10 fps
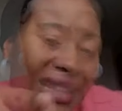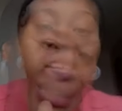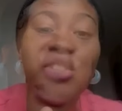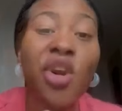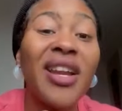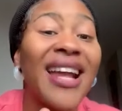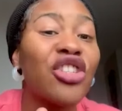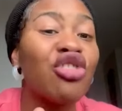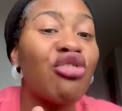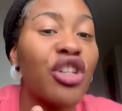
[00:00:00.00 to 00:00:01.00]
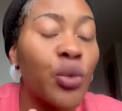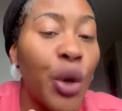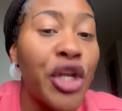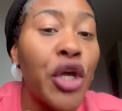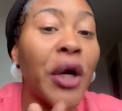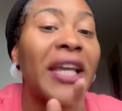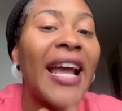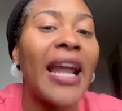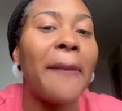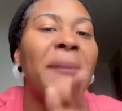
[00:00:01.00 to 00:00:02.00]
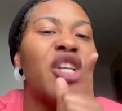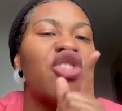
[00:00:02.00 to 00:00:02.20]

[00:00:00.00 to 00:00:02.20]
Because you're not trustworthy, you cannot be